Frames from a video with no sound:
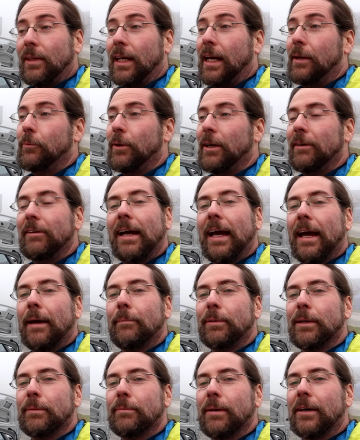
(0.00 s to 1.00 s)
I'm very
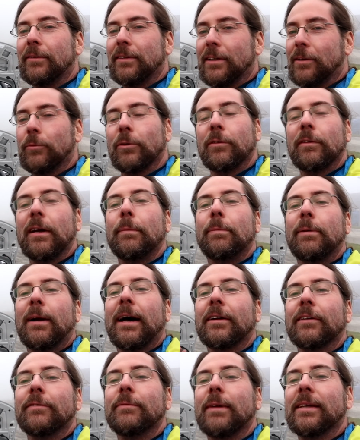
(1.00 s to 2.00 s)
happy about it and was very proud of